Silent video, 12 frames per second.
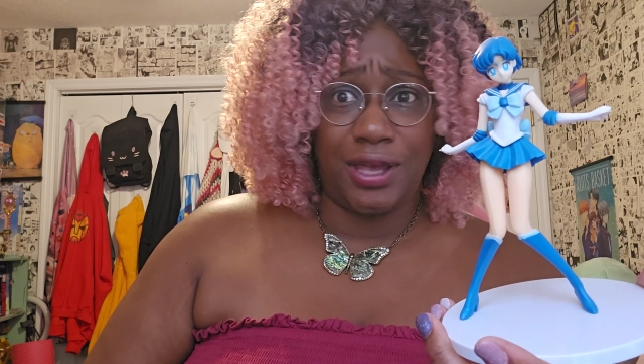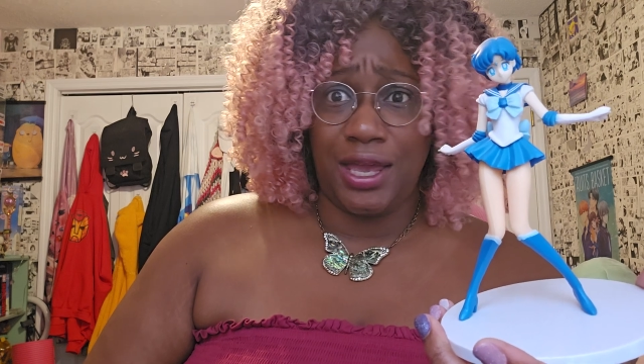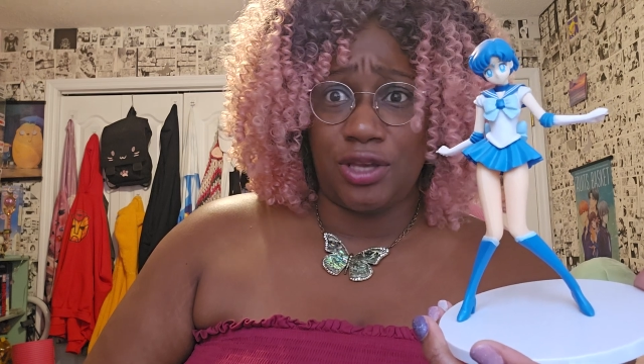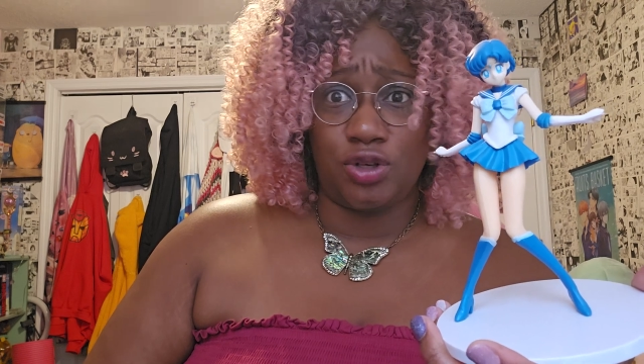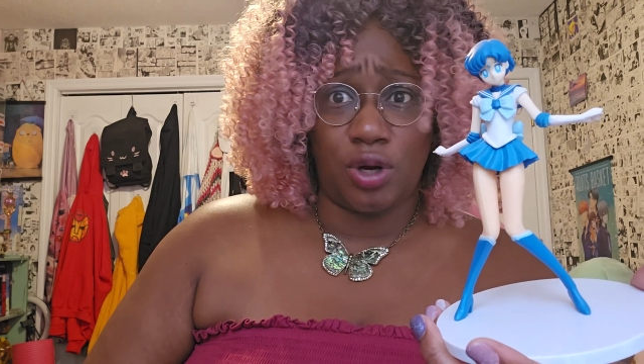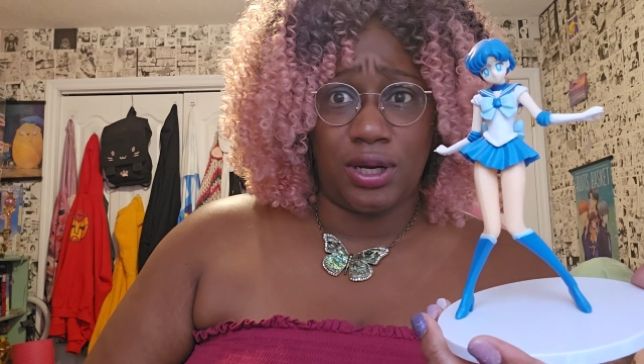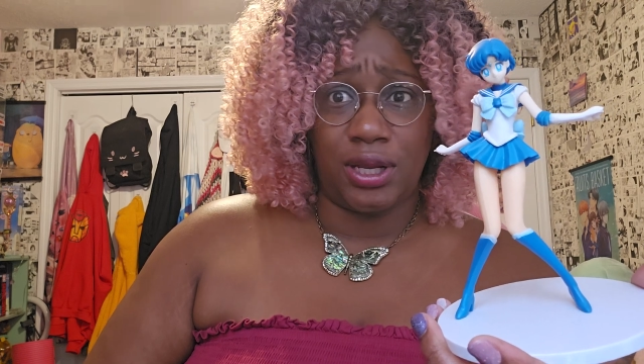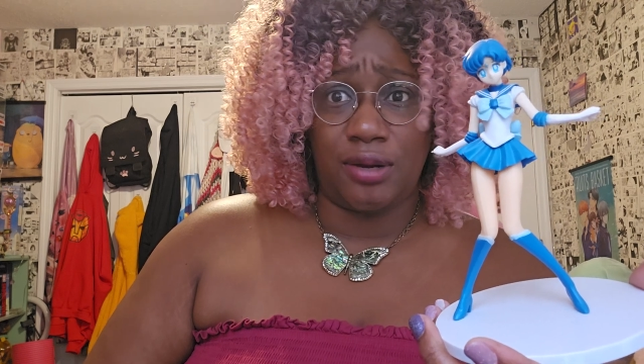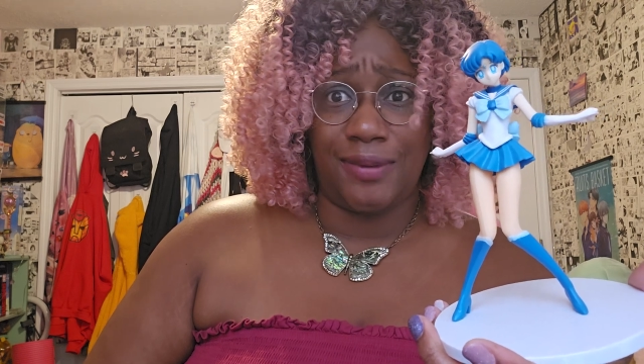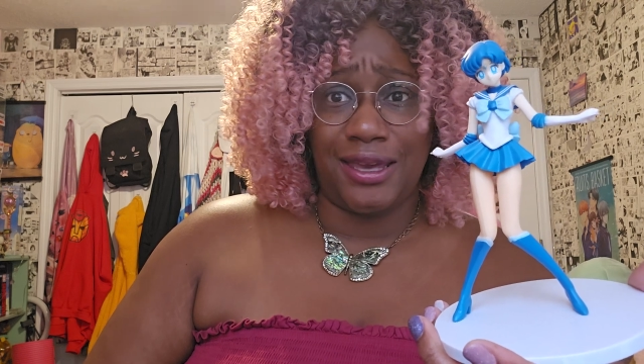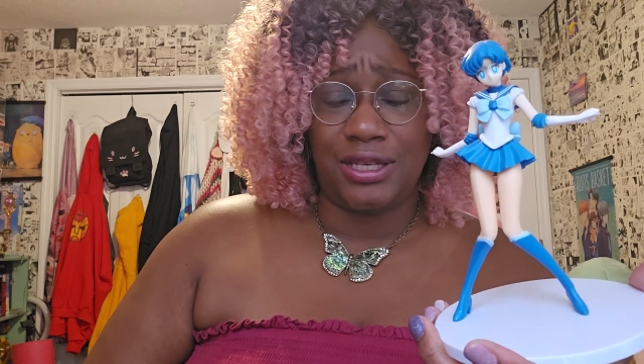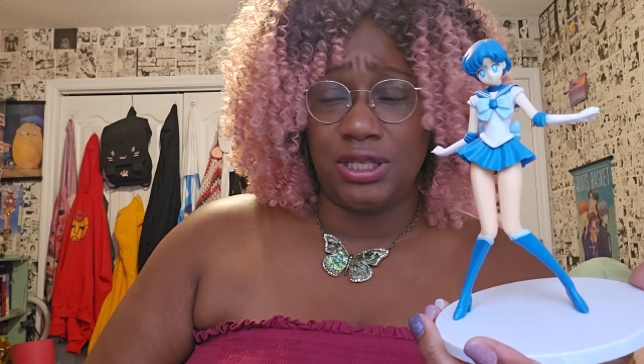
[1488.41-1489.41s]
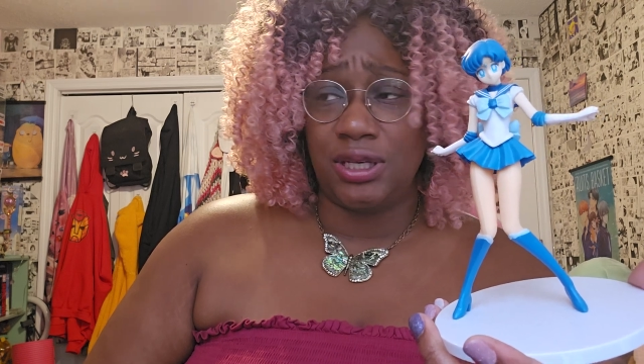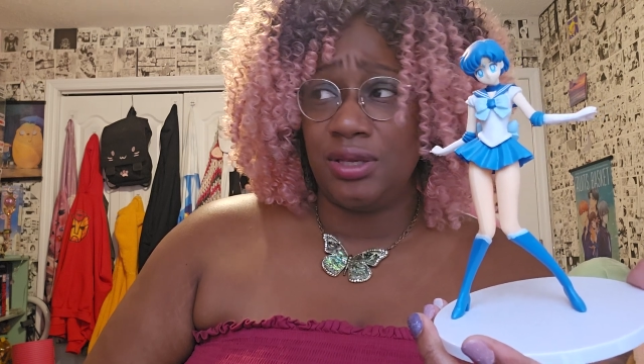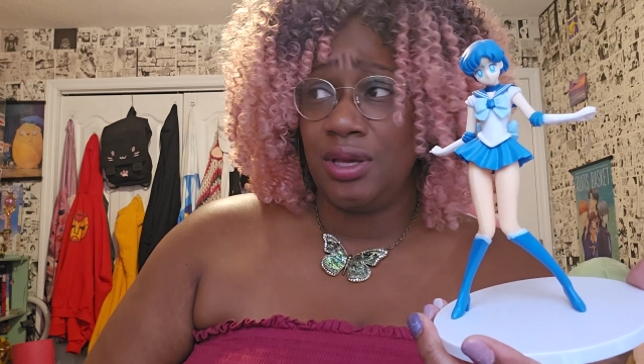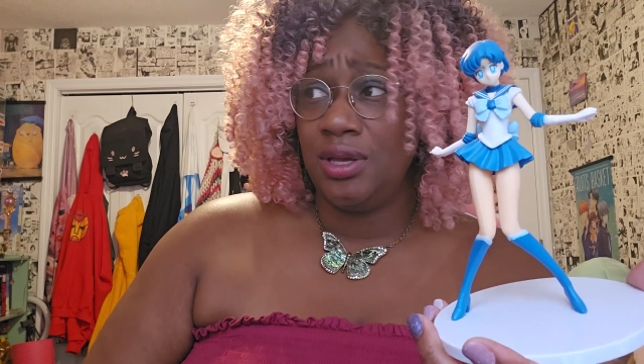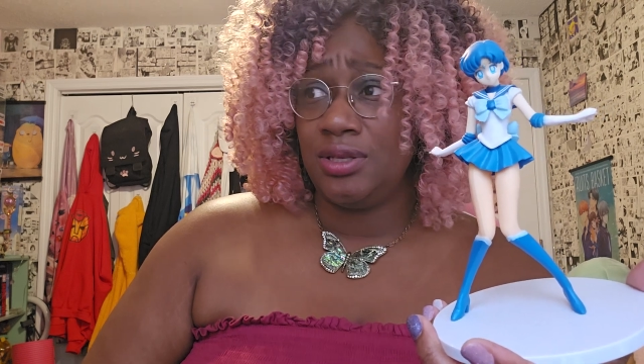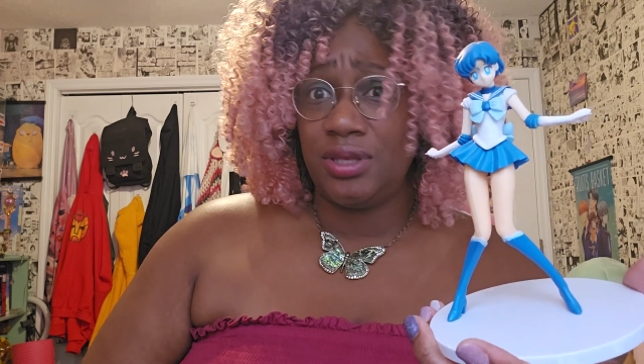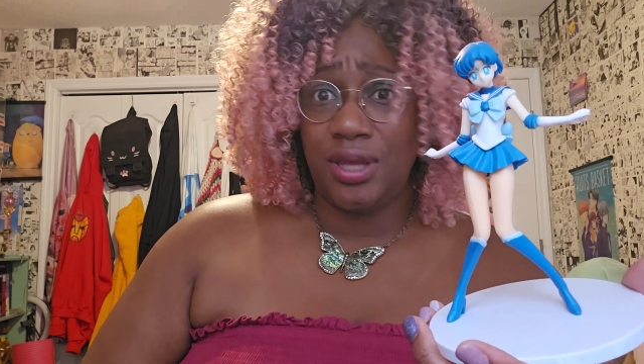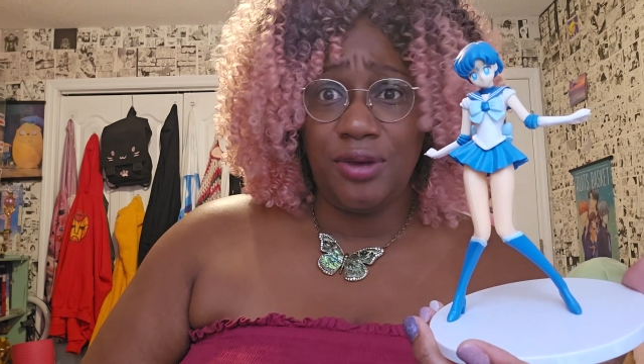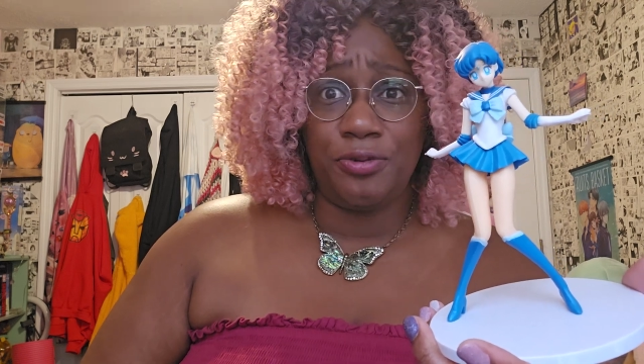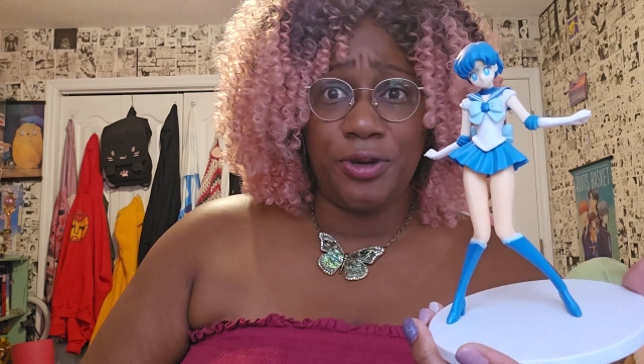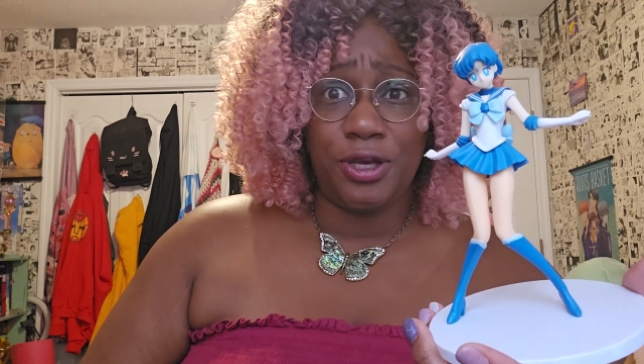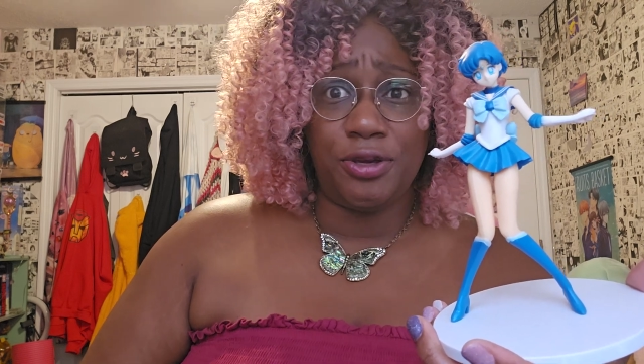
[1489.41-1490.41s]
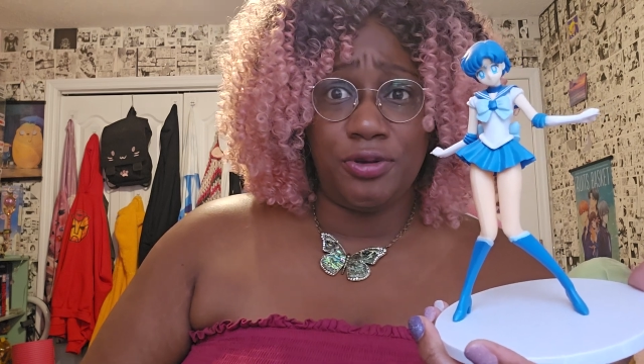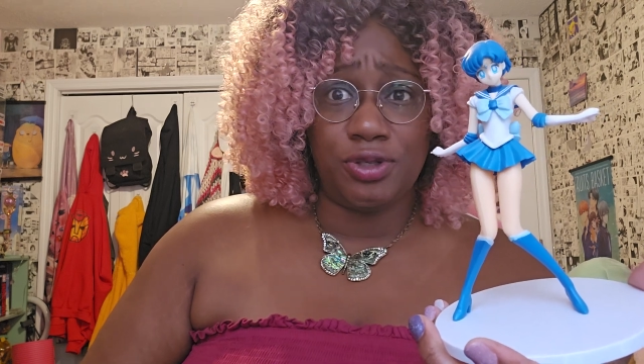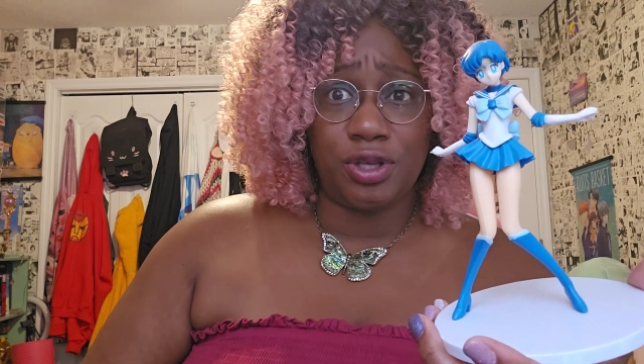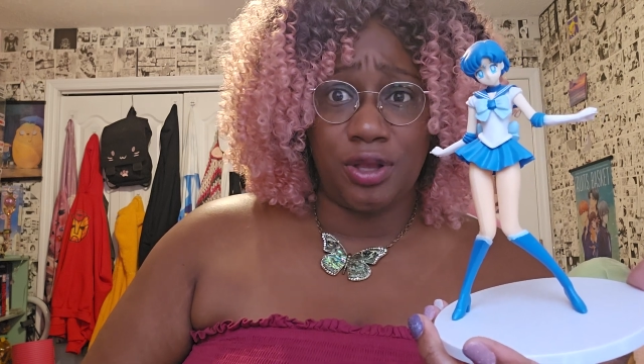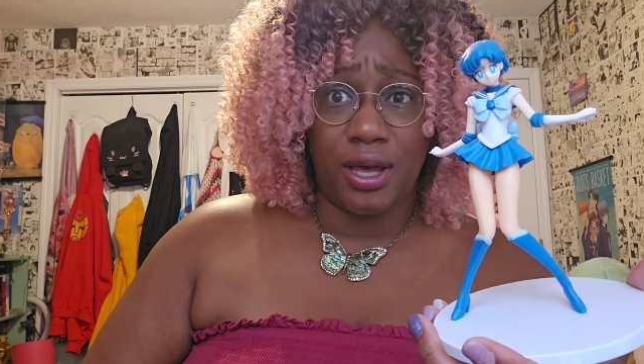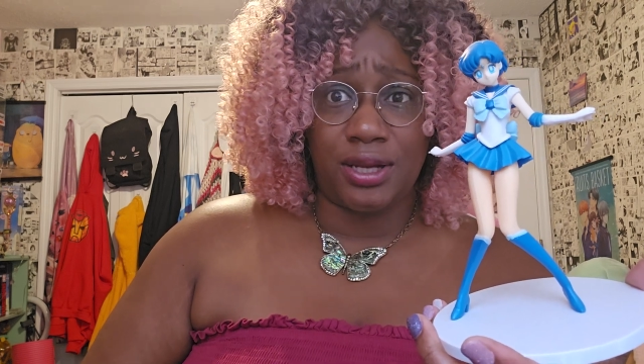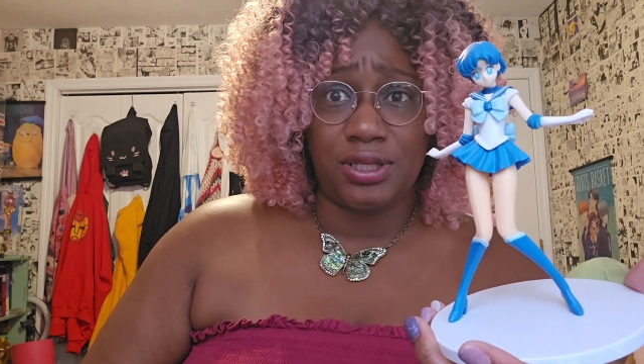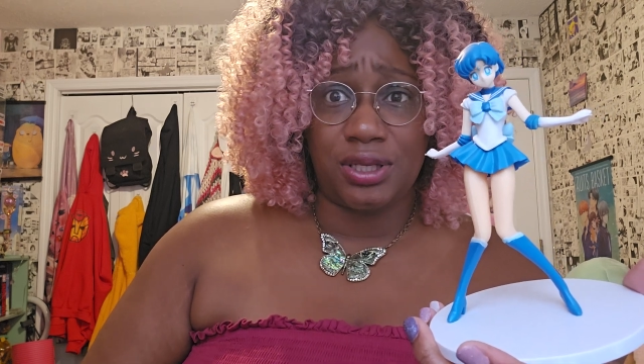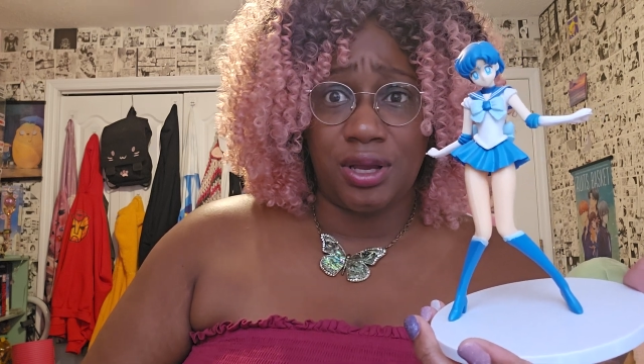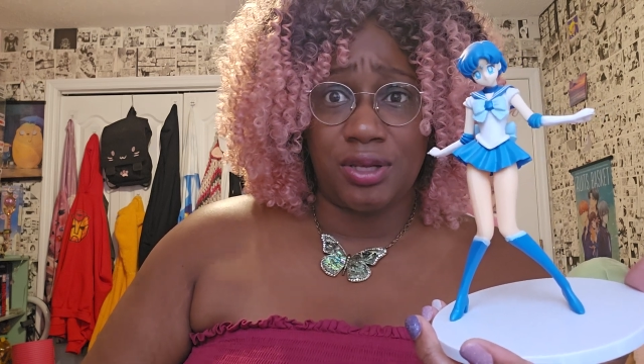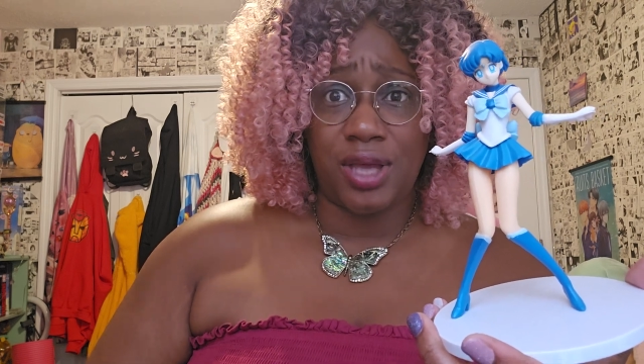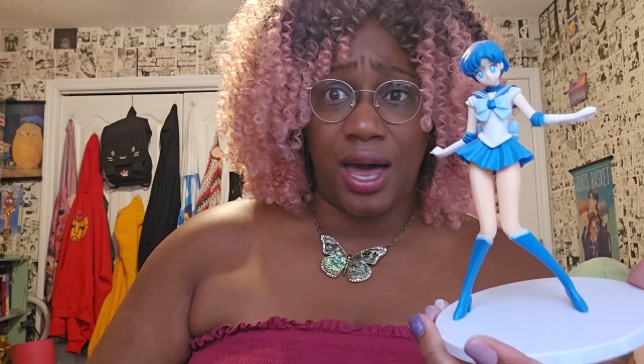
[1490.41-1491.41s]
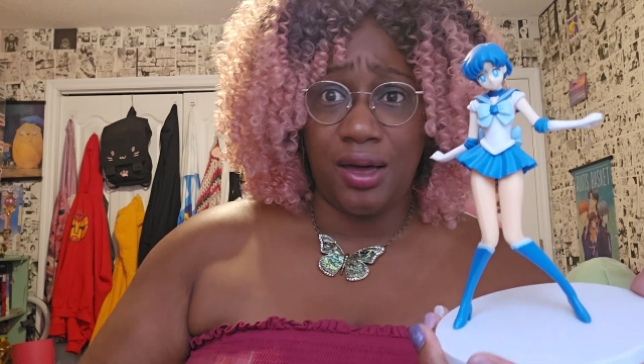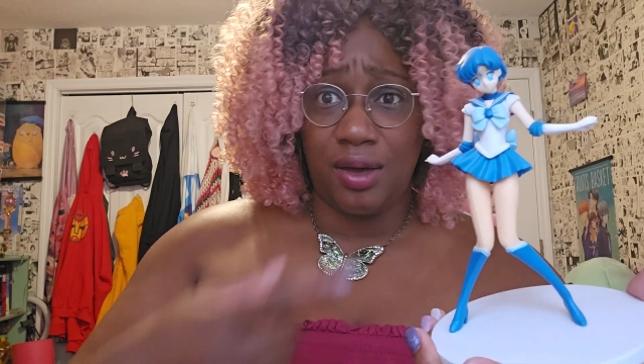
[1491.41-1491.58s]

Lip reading: hand drawn animation. So they reused a lot of cells.